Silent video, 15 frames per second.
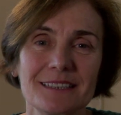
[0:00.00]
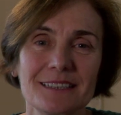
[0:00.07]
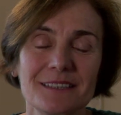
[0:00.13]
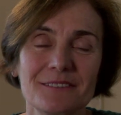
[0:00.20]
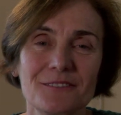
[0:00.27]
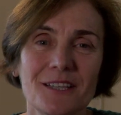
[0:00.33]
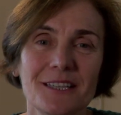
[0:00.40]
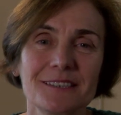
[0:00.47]
I
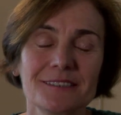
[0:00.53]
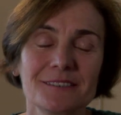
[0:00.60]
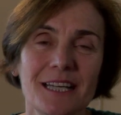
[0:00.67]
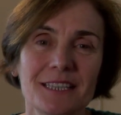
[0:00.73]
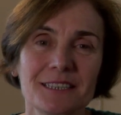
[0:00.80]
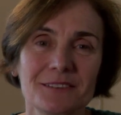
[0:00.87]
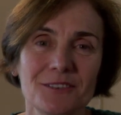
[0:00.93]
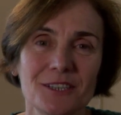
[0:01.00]
find
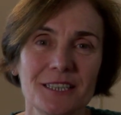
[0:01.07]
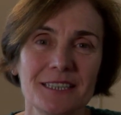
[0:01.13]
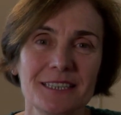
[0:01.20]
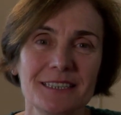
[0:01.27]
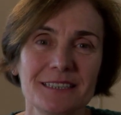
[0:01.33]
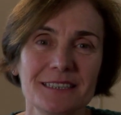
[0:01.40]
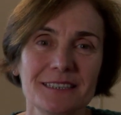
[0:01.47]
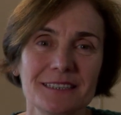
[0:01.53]
that a
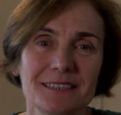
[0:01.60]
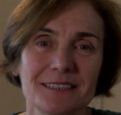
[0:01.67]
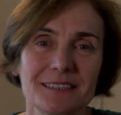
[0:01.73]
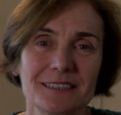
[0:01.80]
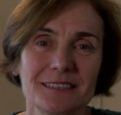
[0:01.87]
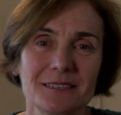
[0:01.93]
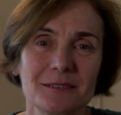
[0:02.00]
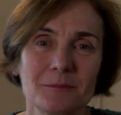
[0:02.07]
very
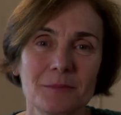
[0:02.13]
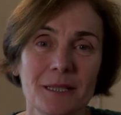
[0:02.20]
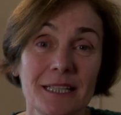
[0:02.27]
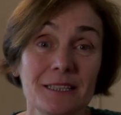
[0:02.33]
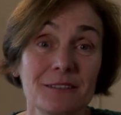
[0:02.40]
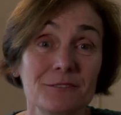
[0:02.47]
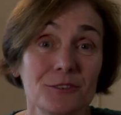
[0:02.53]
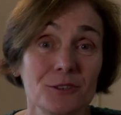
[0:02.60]

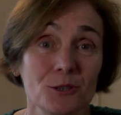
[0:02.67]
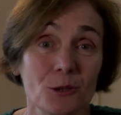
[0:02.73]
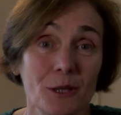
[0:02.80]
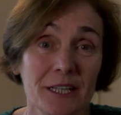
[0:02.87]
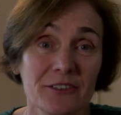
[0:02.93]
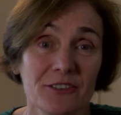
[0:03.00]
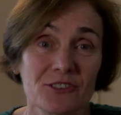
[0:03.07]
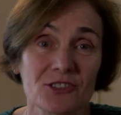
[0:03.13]
painful
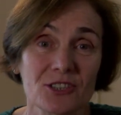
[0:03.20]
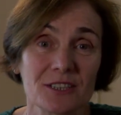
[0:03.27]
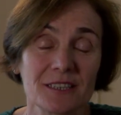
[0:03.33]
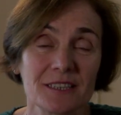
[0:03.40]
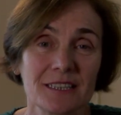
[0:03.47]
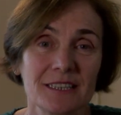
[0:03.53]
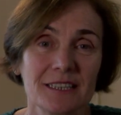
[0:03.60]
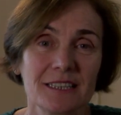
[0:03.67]
question.
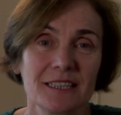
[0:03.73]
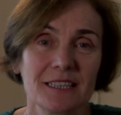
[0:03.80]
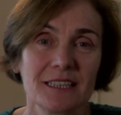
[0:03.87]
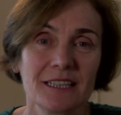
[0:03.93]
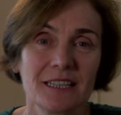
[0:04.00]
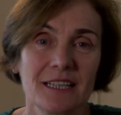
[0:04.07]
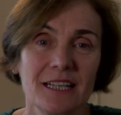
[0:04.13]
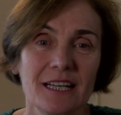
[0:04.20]

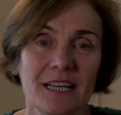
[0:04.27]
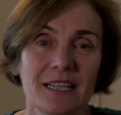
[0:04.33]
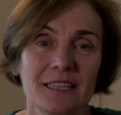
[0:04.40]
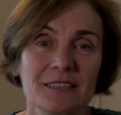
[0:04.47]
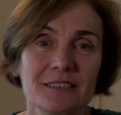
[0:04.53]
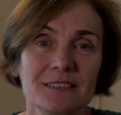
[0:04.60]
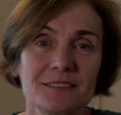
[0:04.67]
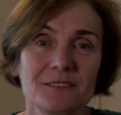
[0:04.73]

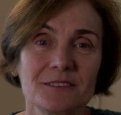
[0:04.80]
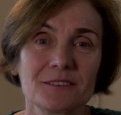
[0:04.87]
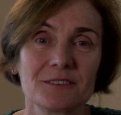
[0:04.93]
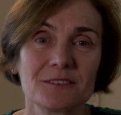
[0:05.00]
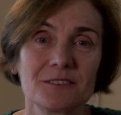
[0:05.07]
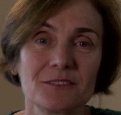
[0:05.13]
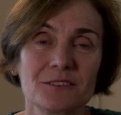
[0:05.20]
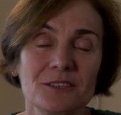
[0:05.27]
And
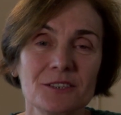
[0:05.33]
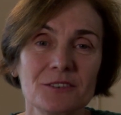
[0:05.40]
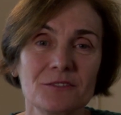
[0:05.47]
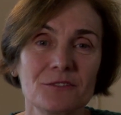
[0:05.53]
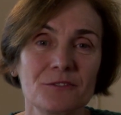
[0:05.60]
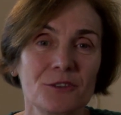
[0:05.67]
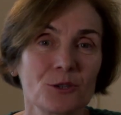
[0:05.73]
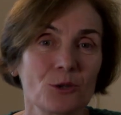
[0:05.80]

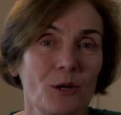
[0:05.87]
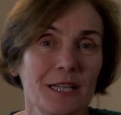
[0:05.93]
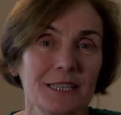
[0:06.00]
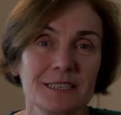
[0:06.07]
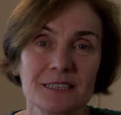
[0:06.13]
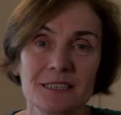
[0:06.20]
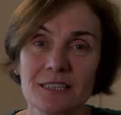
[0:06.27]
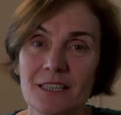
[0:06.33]
for quite
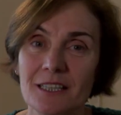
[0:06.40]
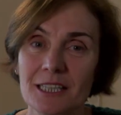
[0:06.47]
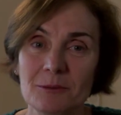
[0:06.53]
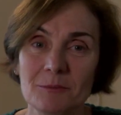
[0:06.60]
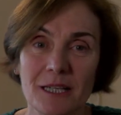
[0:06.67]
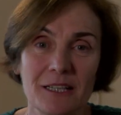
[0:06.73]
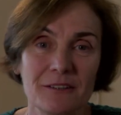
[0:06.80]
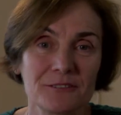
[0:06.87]
a time
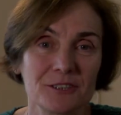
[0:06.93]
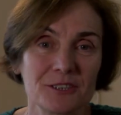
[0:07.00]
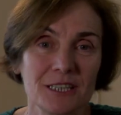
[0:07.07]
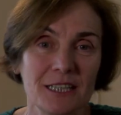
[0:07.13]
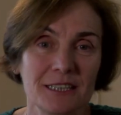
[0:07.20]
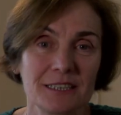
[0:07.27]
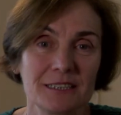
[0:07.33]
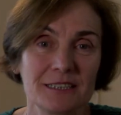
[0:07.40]
after
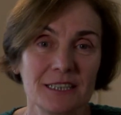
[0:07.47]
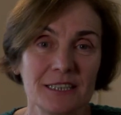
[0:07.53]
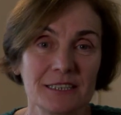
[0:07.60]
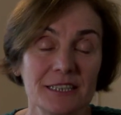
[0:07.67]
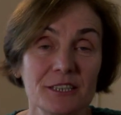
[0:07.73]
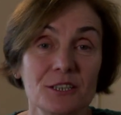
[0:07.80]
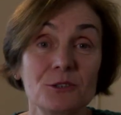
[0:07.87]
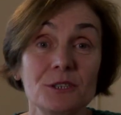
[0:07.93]
Daddy died,
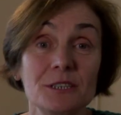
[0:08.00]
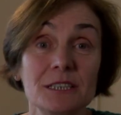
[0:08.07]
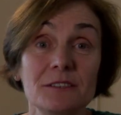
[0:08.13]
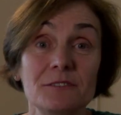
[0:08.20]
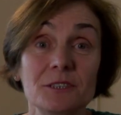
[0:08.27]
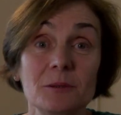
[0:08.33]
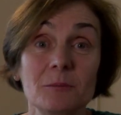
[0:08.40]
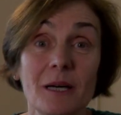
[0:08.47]
I couldn't
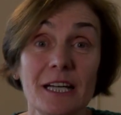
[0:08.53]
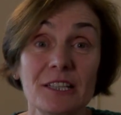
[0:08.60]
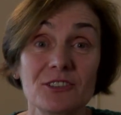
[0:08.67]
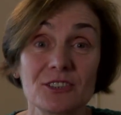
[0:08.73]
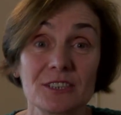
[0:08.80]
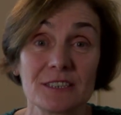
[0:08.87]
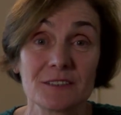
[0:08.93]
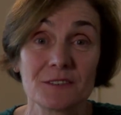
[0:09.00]
even
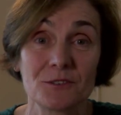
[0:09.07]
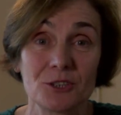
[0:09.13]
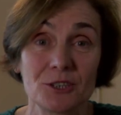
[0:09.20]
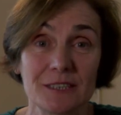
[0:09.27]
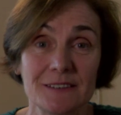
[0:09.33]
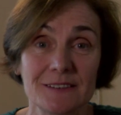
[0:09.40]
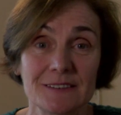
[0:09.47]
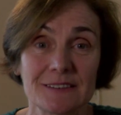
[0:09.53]
imagine his
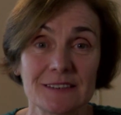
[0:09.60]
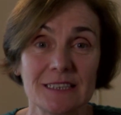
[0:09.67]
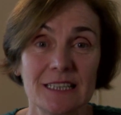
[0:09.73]
voice.